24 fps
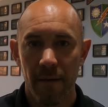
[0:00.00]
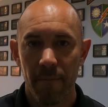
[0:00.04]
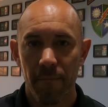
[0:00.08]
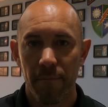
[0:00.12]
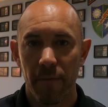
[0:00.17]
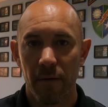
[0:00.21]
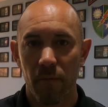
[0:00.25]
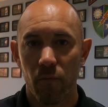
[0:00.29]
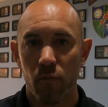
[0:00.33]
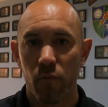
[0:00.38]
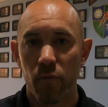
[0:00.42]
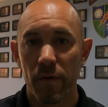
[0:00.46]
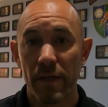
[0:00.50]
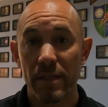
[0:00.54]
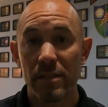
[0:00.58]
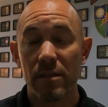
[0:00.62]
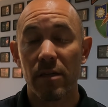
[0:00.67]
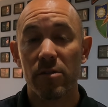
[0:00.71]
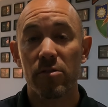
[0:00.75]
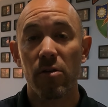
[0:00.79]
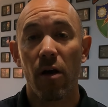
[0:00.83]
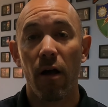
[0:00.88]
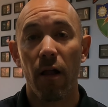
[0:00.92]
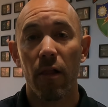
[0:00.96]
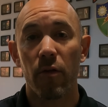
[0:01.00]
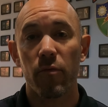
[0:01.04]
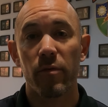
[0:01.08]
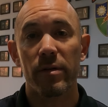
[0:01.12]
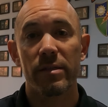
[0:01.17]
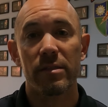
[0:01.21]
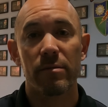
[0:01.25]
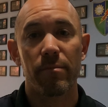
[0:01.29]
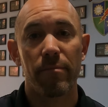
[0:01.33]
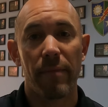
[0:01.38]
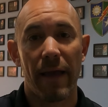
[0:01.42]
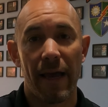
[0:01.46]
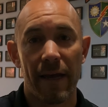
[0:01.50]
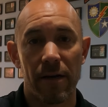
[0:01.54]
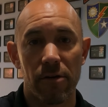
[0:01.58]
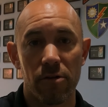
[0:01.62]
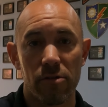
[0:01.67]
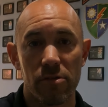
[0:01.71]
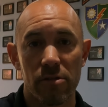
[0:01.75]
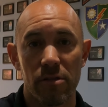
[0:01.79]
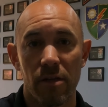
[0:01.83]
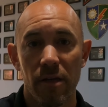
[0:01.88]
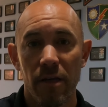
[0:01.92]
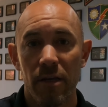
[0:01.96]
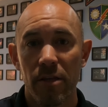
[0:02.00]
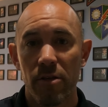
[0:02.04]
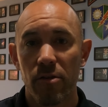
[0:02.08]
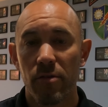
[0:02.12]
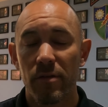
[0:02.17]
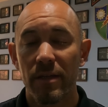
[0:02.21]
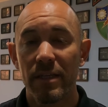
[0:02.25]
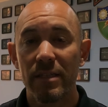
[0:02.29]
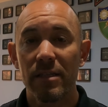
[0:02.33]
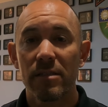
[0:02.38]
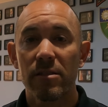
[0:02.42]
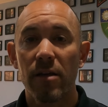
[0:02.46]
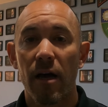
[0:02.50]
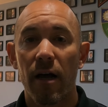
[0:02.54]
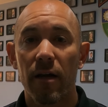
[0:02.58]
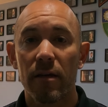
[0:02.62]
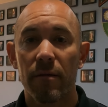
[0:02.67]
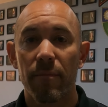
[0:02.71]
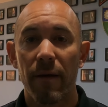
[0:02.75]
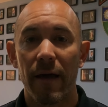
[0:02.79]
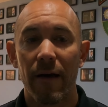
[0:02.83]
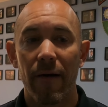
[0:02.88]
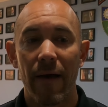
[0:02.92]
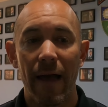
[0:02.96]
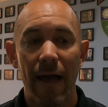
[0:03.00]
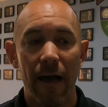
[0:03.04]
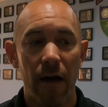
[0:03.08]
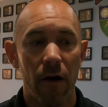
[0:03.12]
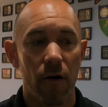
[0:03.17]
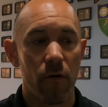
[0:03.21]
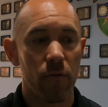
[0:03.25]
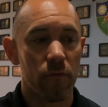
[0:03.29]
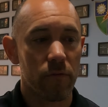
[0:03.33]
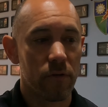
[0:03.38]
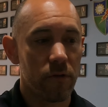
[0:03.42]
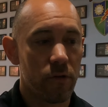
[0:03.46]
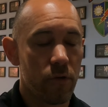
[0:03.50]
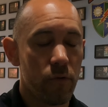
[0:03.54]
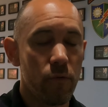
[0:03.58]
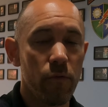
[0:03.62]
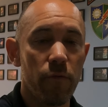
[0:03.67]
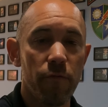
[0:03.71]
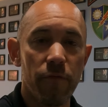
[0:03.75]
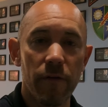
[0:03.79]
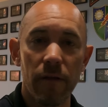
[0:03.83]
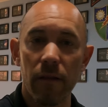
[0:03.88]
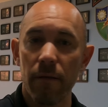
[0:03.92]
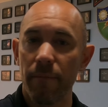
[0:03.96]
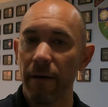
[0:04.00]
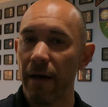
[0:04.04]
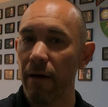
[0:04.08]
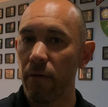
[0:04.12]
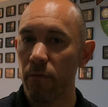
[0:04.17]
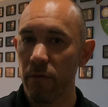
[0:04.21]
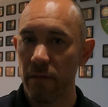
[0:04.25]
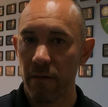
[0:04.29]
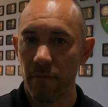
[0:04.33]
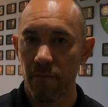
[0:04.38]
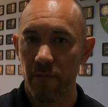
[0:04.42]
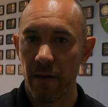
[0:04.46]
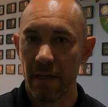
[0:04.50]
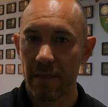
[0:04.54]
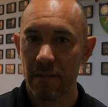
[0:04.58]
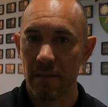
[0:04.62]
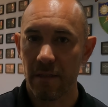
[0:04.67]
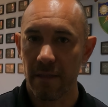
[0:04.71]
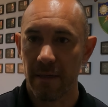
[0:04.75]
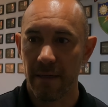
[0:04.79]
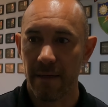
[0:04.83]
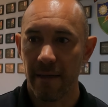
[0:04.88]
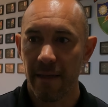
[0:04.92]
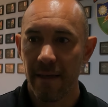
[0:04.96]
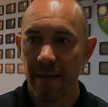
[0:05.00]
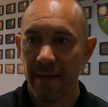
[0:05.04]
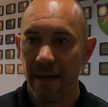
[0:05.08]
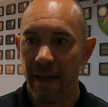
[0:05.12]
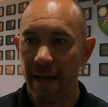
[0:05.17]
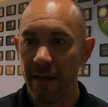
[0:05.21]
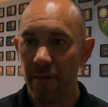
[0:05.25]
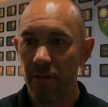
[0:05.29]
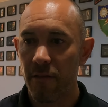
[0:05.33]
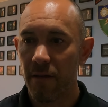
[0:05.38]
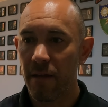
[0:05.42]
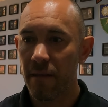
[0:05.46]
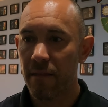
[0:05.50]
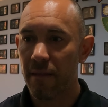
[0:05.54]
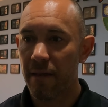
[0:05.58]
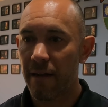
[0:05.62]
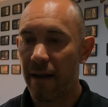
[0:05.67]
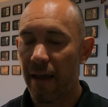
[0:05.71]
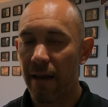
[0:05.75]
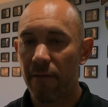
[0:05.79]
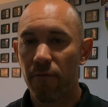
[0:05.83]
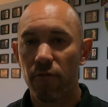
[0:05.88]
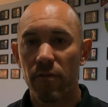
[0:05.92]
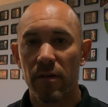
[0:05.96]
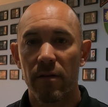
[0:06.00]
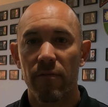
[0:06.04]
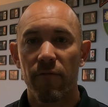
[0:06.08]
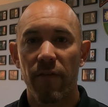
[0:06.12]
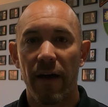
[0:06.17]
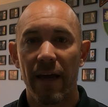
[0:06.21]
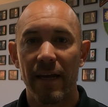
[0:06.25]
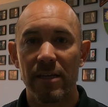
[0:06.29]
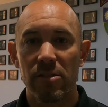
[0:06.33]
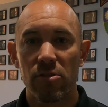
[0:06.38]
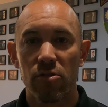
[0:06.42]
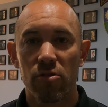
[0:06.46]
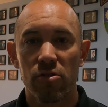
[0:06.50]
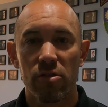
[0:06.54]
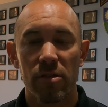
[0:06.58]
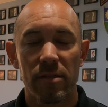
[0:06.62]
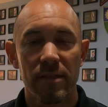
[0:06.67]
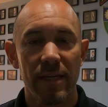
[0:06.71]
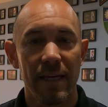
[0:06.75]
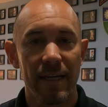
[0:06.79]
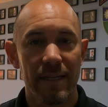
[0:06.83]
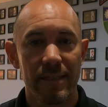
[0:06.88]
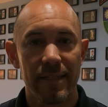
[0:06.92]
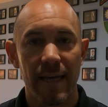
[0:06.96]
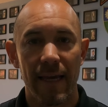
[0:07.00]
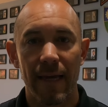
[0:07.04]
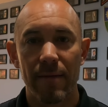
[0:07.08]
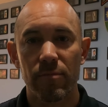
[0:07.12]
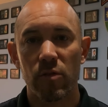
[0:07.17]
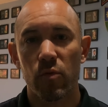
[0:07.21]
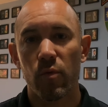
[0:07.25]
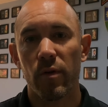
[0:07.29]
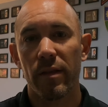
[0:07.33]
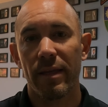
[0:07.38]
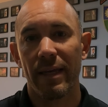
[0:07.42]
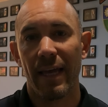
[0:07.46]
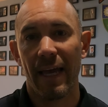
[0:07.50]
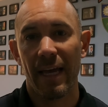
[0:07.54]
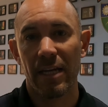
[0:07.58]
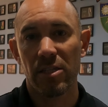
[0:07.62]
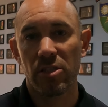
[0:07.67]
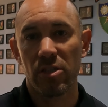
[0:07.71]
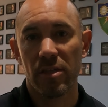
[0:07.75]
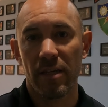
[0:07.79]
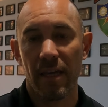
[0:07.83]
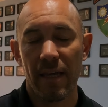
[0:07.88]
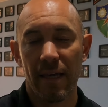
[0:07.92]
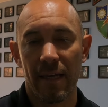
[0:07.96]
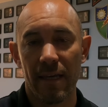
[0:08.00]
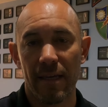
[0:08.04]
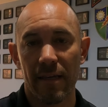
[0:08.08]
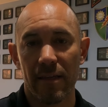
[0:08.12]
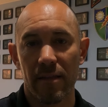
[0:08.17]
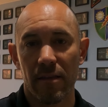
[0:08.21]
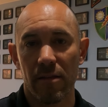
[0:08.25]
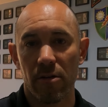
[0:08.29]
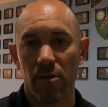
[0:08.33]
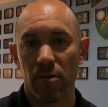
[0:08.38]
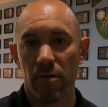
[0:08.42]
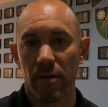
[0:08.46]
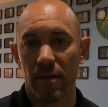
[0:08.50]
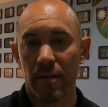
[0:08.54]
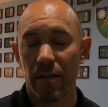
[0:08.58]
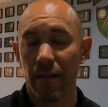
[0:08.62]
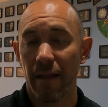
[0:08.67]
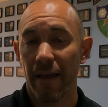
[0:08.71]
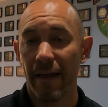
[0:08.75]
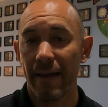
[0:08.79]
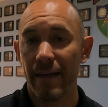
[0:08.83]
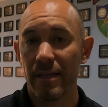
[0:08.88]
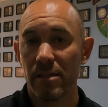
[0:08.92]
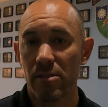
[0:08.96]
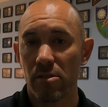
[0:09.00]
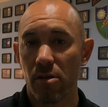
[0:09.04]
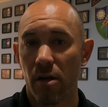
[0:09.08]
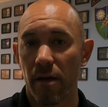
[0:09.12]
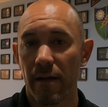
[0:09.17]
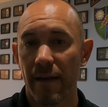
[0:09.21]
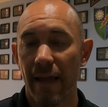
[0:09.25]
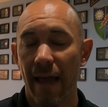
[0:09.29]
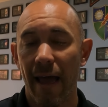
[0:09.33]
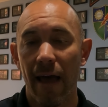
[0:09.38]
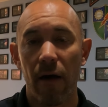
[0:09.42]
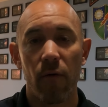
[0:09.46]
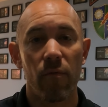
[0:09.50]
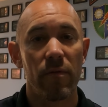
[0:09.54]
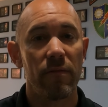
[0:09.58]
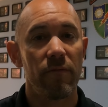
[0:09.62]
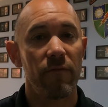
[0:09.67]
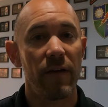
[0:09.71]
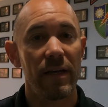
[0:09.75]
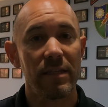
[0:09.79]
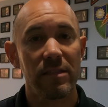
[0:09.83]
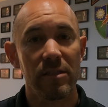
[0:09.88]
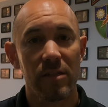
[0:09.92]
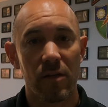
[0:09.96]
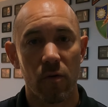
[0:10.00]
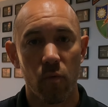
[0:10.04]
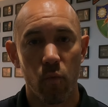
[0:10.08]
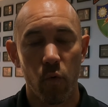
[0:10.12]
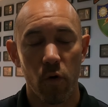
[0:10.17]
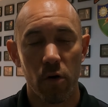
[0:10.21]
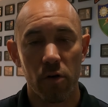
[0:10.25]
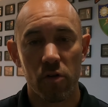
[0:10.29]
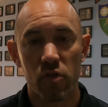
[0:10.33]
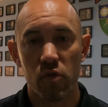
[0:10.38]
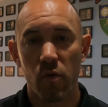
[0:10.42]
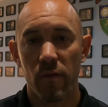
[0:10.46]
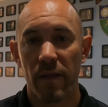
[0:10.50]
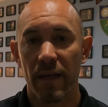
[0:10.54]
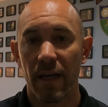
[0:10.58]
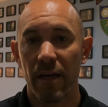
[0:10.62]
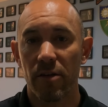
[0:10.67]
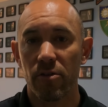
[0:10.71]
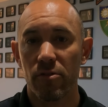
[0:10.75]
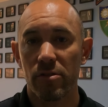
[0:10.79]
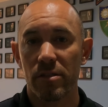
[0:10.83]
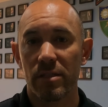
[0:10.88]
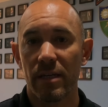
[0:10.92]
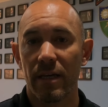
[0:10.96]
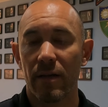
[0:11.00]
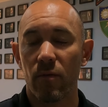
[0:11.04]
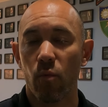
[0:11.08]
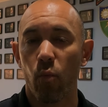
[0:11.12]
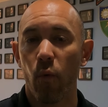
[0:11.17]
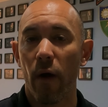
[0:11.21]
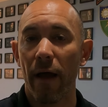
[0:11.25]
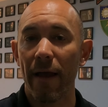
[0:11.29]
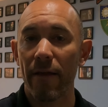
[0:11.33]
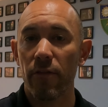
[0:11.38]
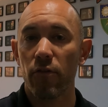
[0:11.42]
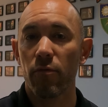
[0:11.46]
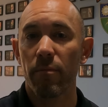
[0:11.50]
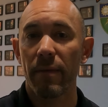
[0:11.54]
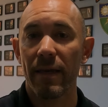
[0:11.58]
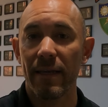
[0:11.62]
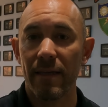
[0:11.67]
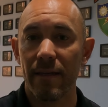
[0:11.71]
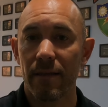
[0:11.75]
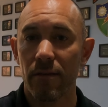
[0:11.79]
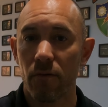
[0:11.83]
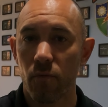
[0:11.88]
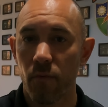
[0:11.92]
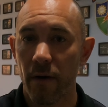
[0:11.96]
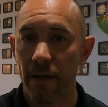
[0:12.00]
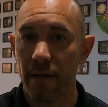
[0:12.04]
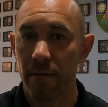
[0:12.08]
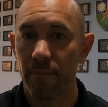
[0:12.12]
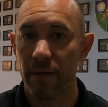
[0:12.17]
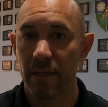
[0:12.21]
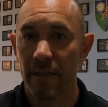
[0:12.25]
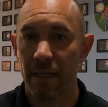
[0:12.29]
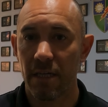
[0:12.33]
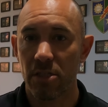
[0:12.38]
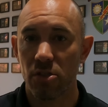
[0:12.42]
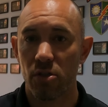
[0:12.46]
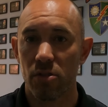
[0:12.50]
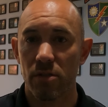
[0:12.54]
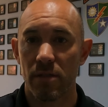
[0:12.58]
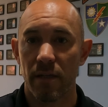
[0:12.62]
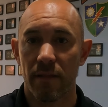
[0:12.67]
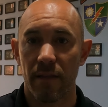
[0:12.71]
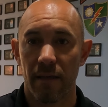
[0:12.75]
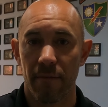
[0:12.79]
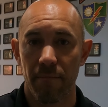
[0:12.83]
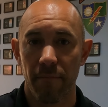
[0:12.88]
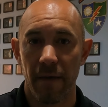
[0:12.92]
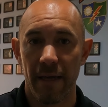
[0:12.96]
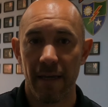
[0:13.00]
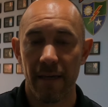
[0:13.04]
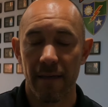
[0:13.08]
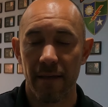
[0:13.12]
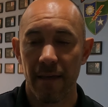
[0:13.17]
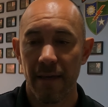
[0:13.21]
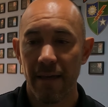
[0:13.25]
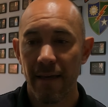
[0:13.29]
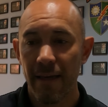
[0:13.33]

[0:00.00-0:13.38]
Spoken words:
but risk tolerance matters. You need to talk about how you feel about with investing. I think that every advisor should take time to really educate their clients on how investing works so they understand why they're making the recommendations that they make